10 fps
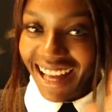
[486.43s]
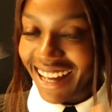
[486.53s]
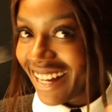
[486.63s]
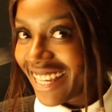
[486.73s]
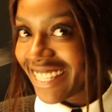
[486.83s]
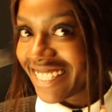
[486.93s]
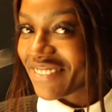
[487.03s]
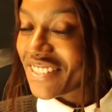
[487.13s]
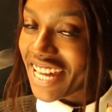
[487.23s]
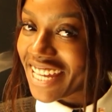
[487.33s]
Hi,
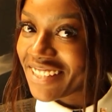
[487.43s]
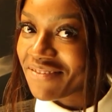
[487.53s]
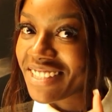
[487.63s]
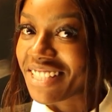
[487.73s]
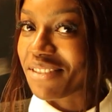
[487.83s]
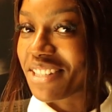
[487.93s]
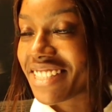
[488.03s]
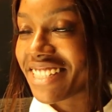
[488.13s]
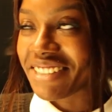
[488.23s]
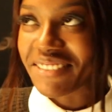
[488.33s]
I'm Che, I'm a super
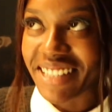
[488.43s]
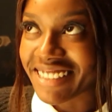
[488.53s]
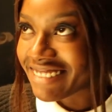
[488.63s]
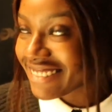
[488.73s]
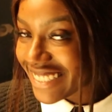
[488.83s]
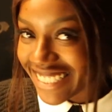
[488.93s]
engineer as well.